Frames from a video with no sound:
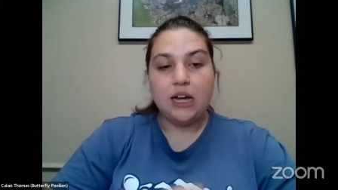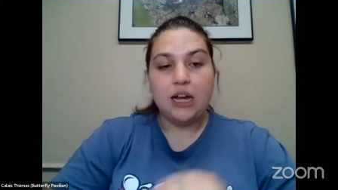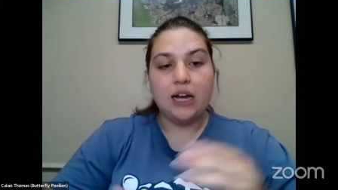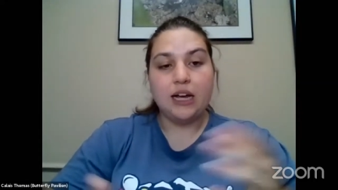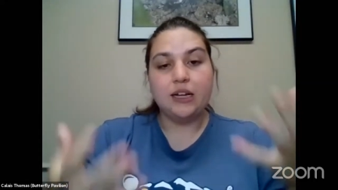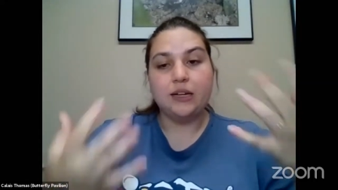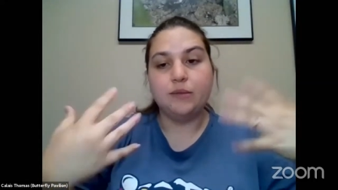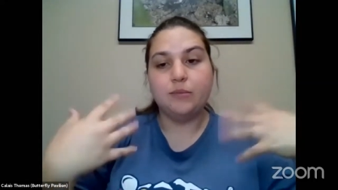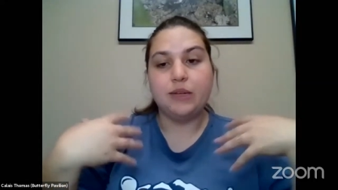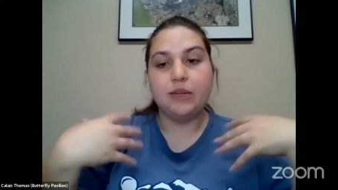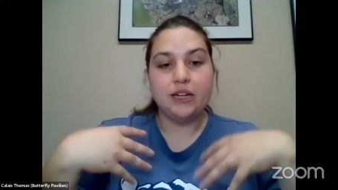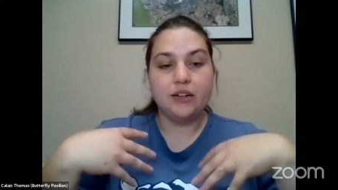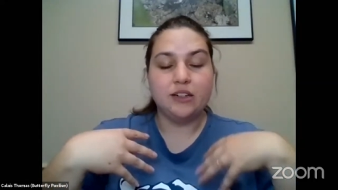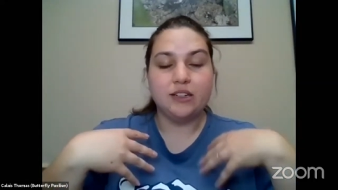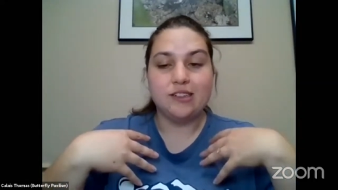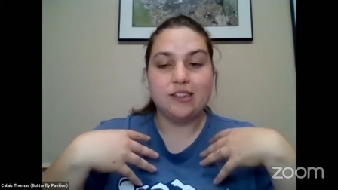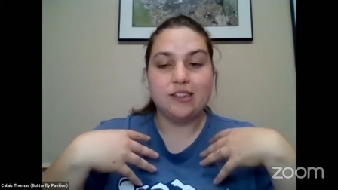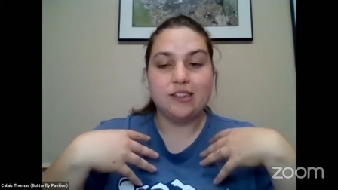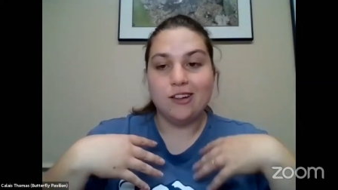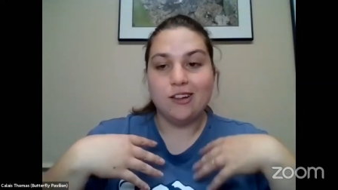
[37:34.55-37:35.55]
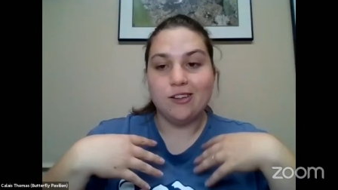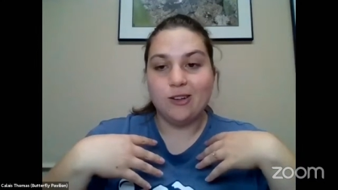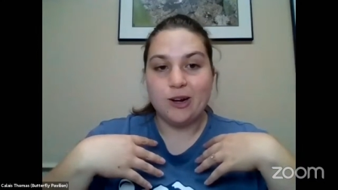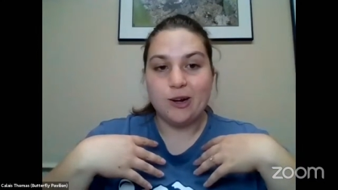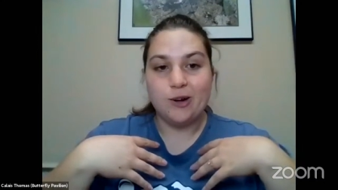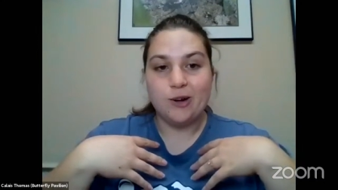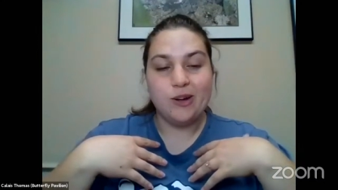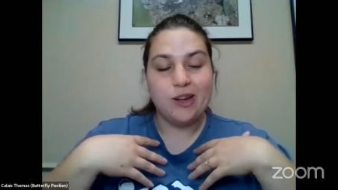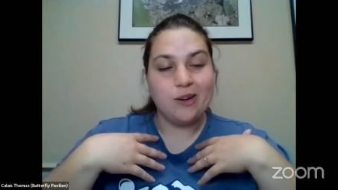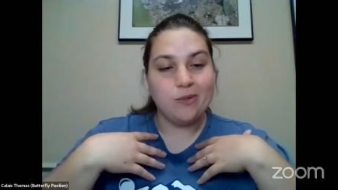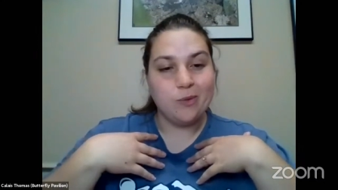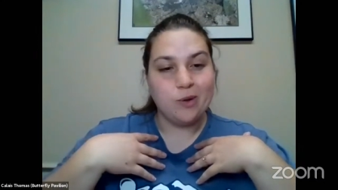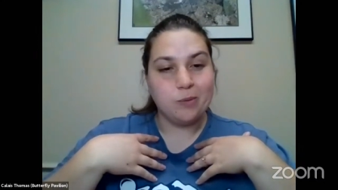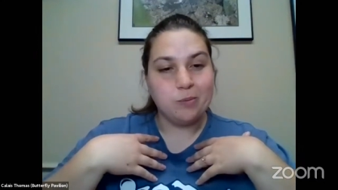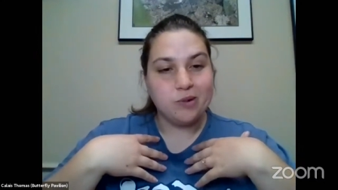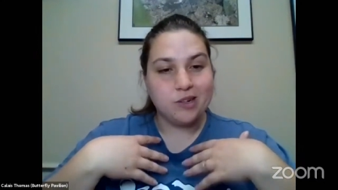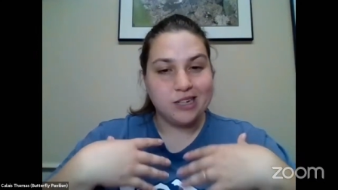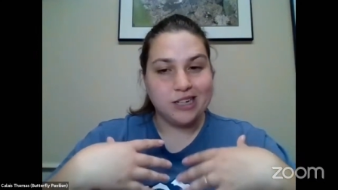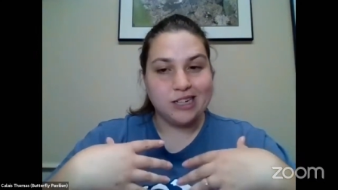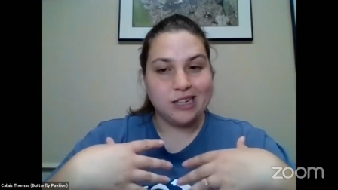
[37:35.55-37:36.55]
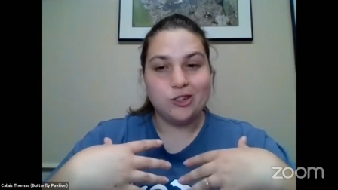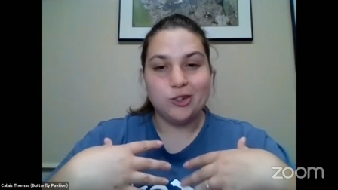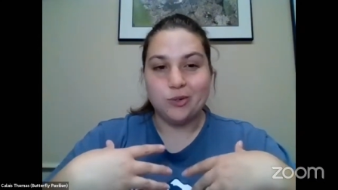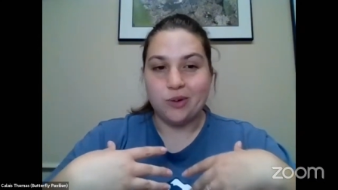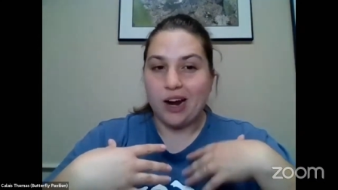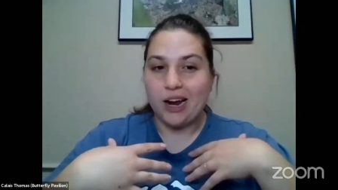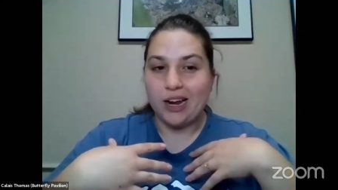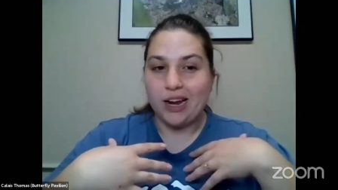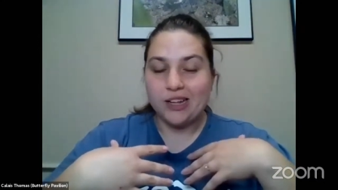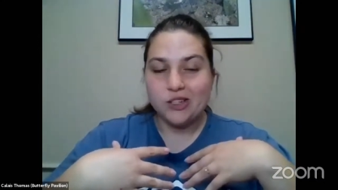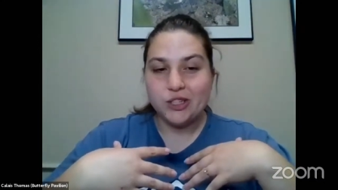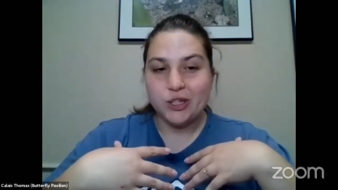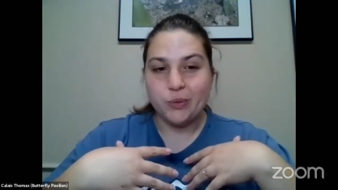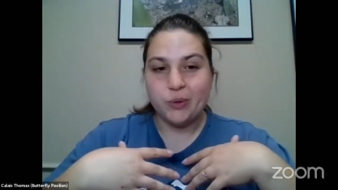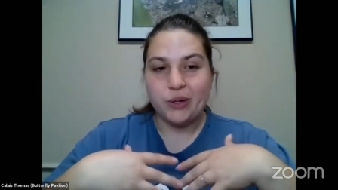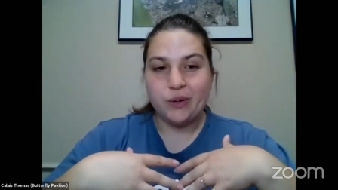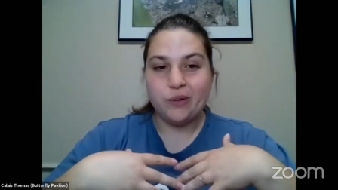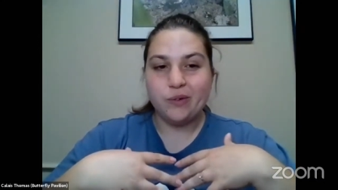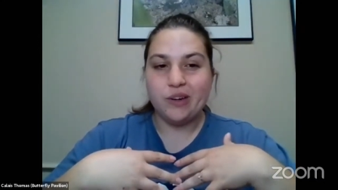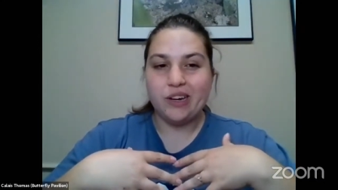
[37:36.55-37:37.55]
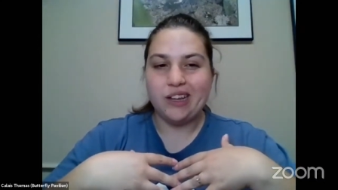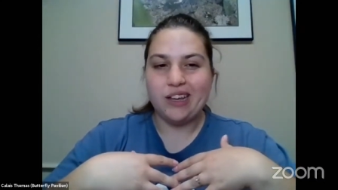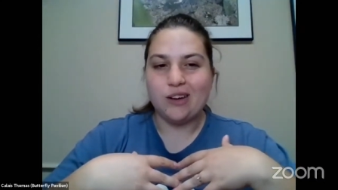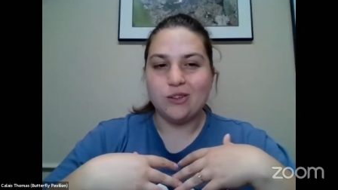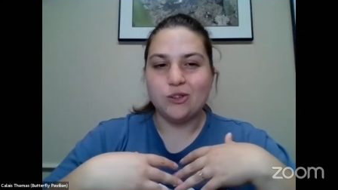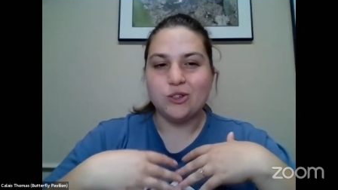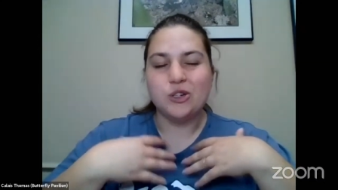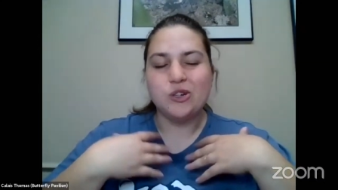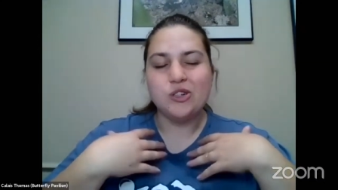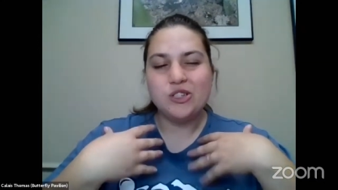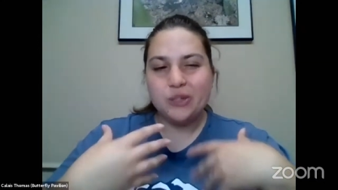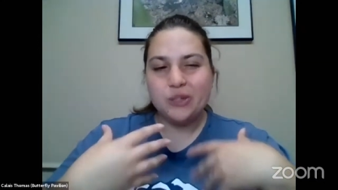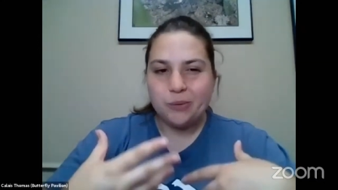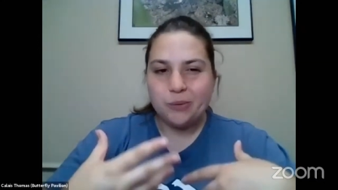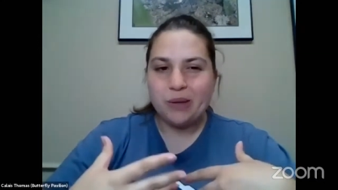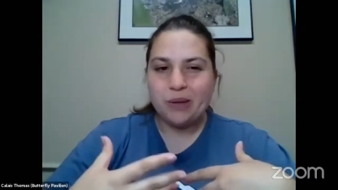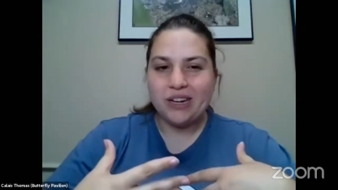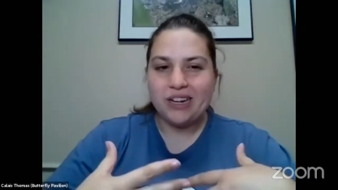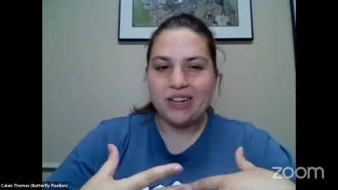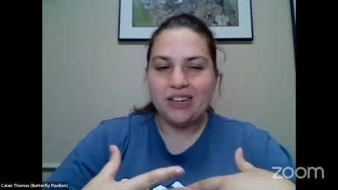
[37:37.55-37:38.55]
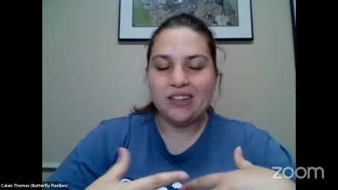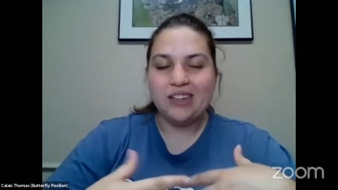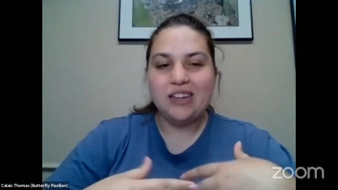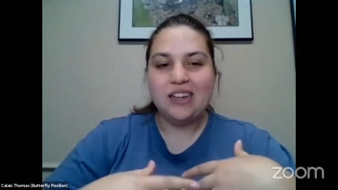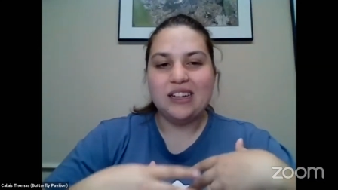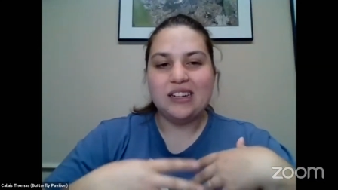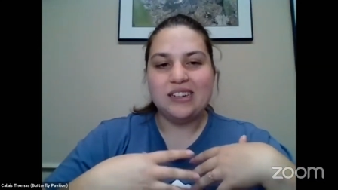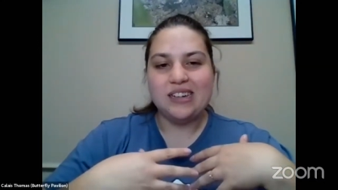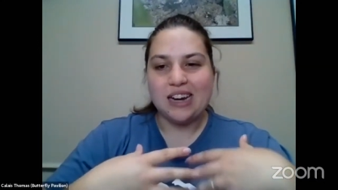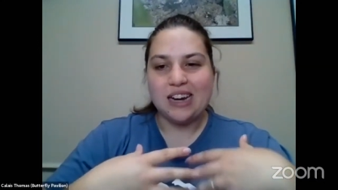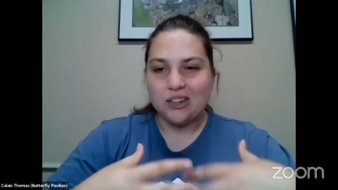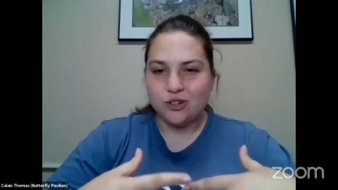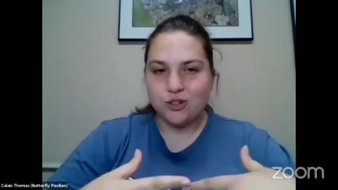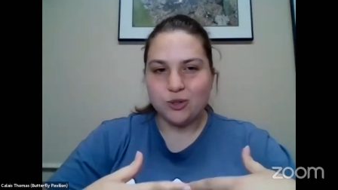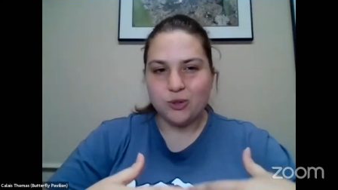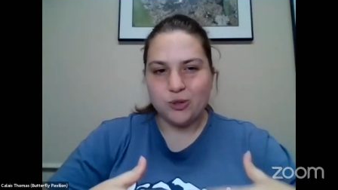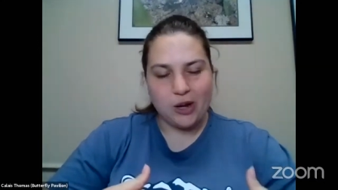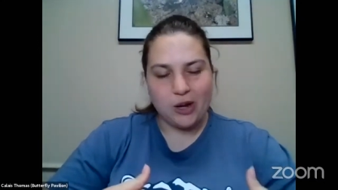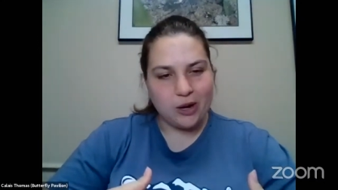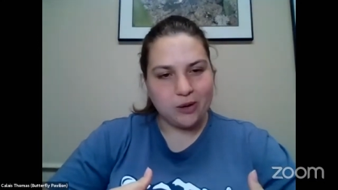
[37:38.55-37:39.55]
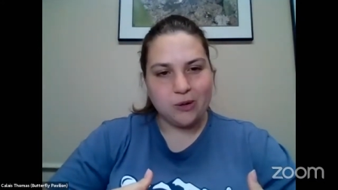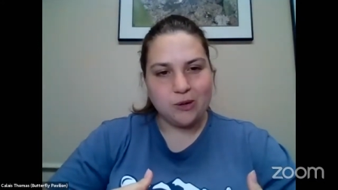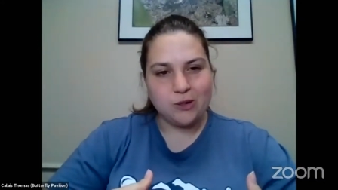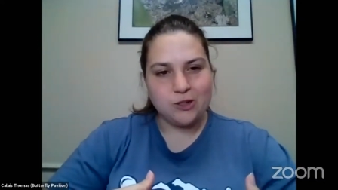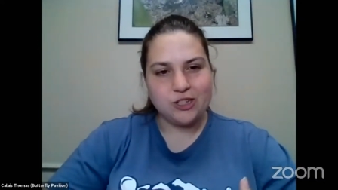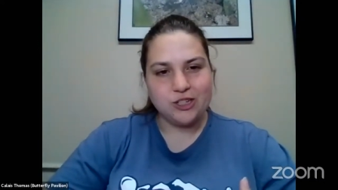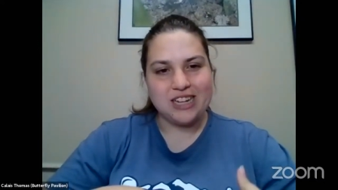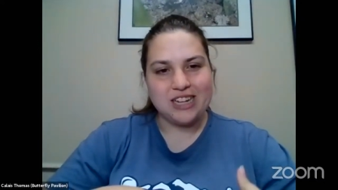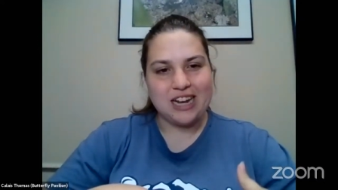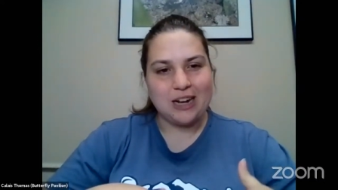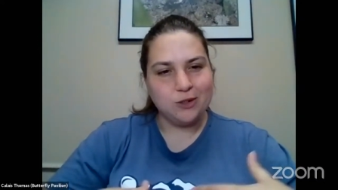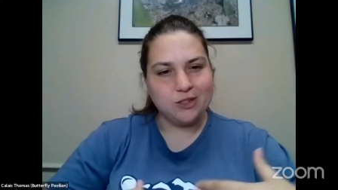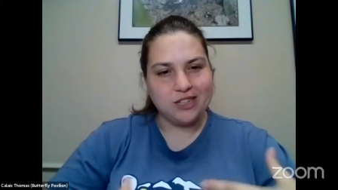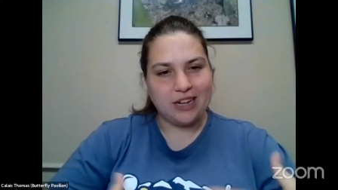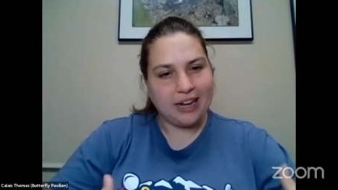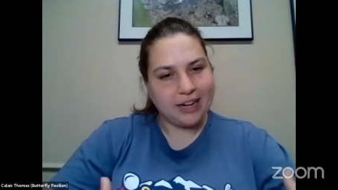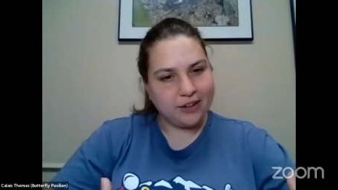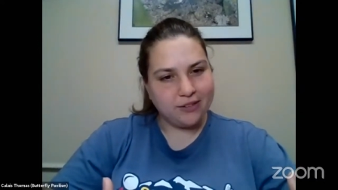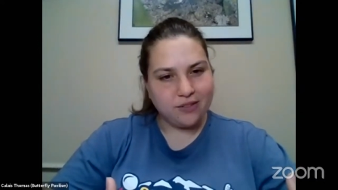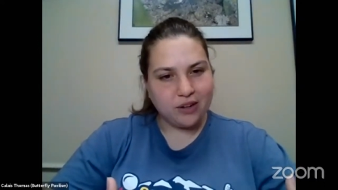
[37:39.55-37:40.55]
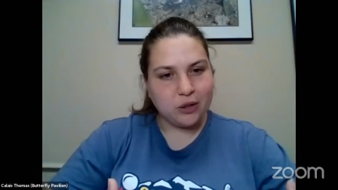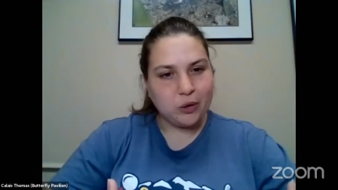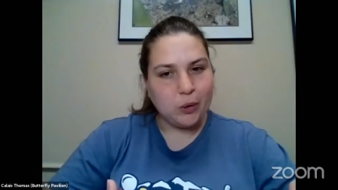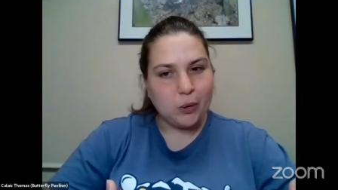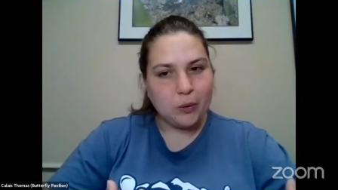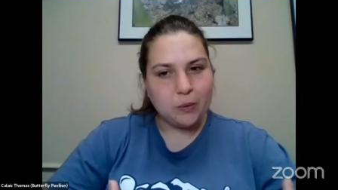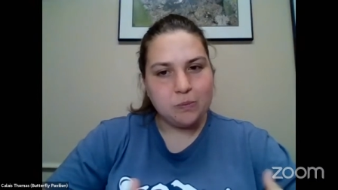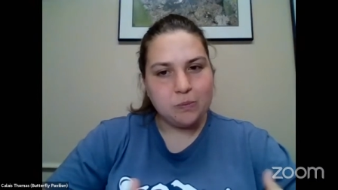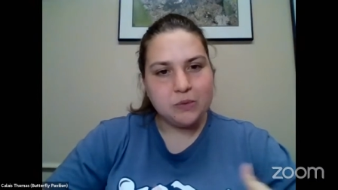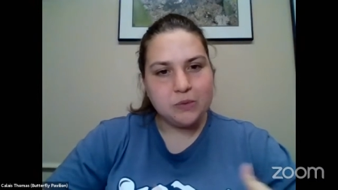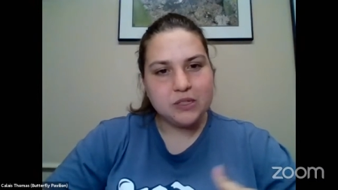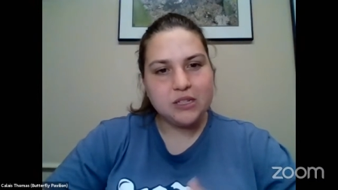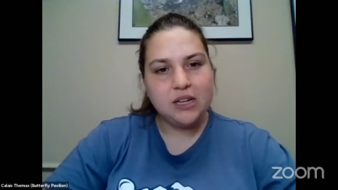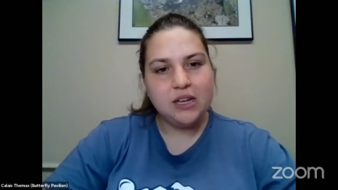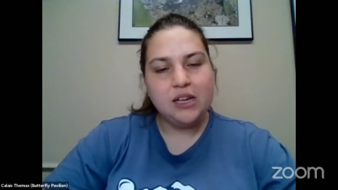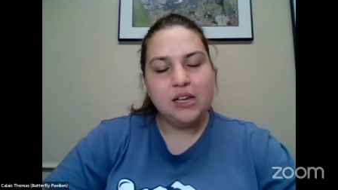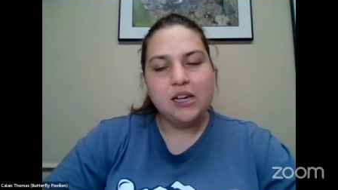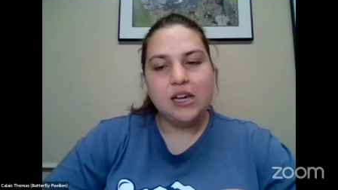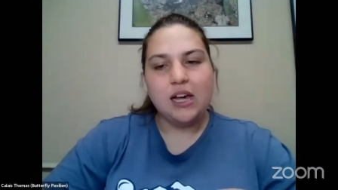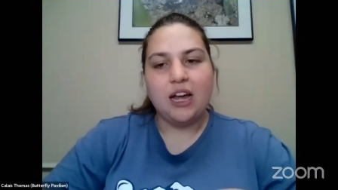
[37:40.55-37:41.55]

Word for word: I'm here in Colorado and we're pretty dry, so we don't encounter too many natural cockroaches outside of our homes.